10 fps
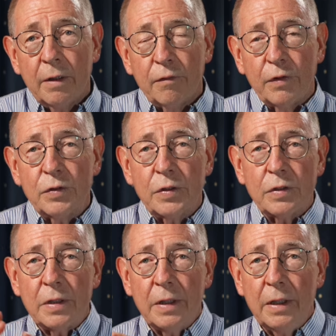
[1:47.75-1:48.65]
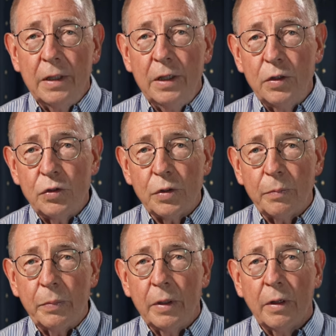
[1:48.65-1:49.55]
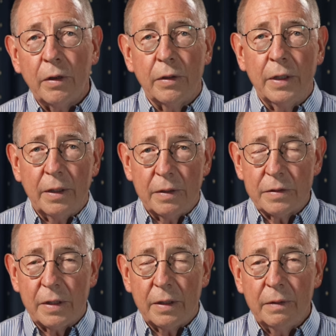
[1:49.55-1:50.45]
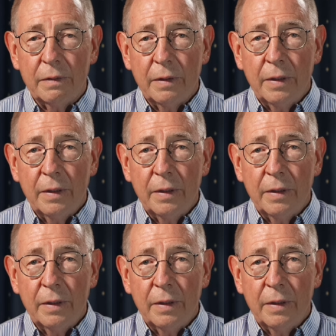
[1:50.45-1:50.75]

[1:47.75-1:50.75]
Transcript: versus leadership on the other side.